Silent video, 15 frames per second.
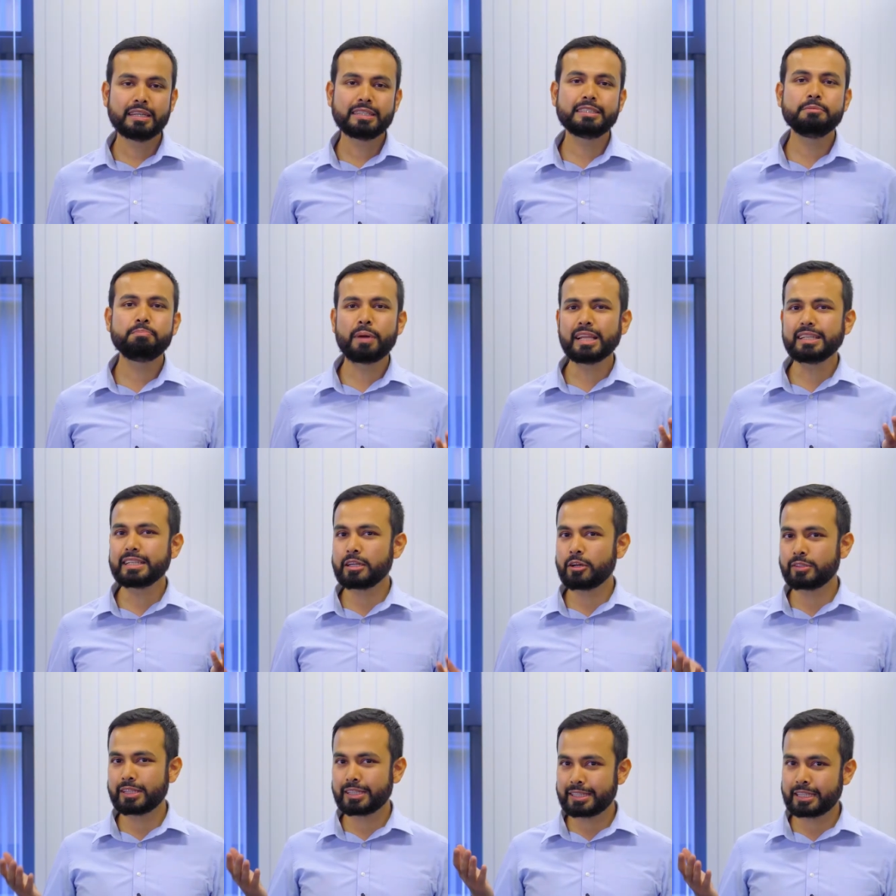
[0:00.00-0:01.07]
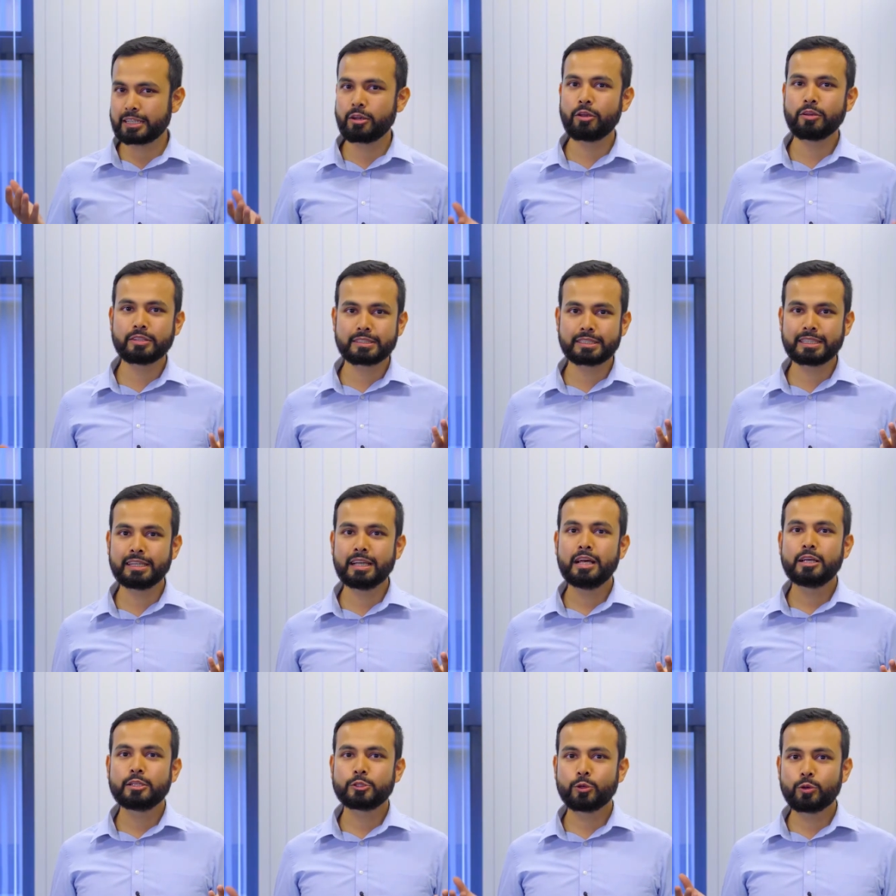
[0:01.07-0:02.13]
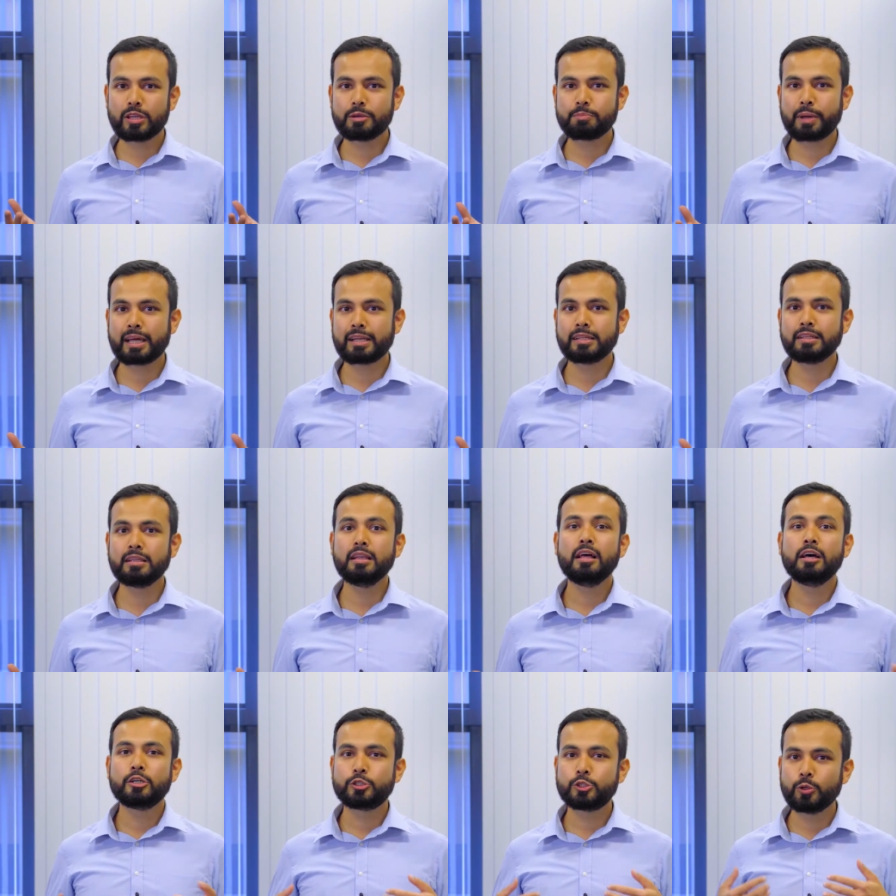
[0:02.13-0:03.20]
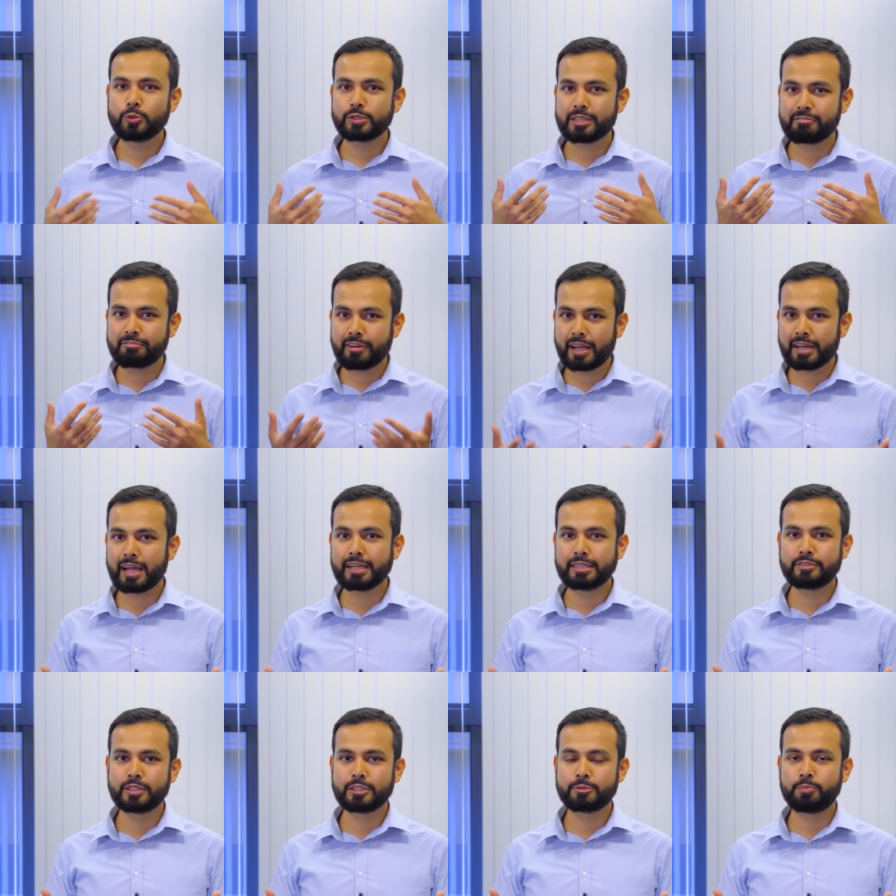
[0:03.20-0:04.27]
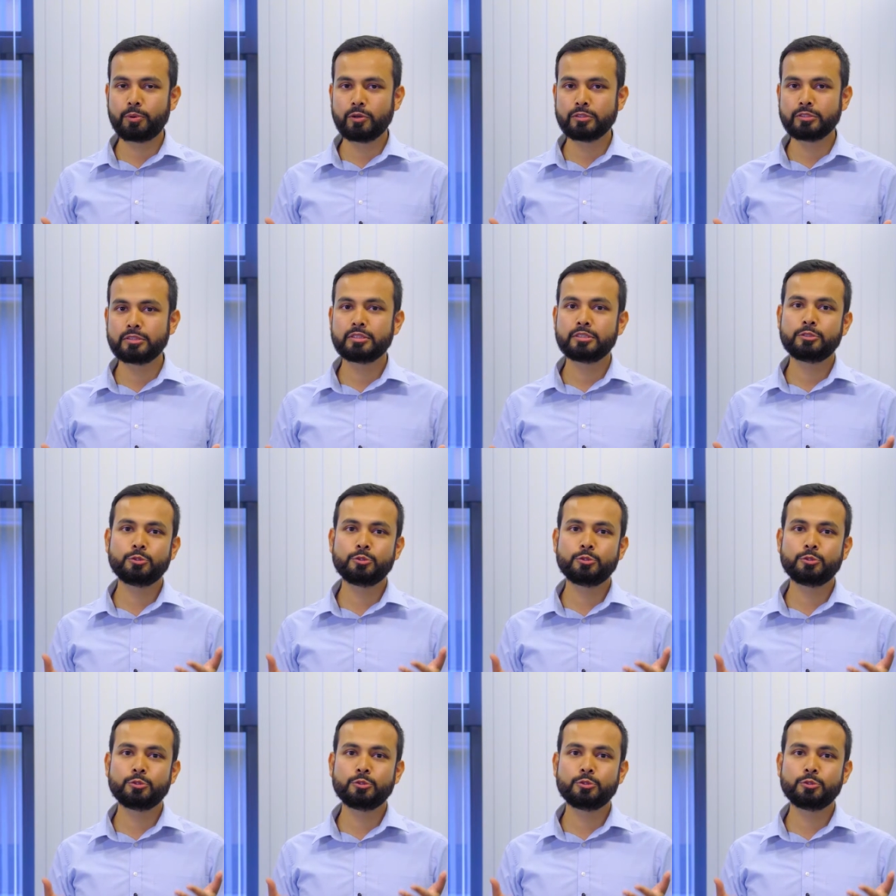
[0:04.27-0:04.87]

Depending on the technology, solar panel shows a varied response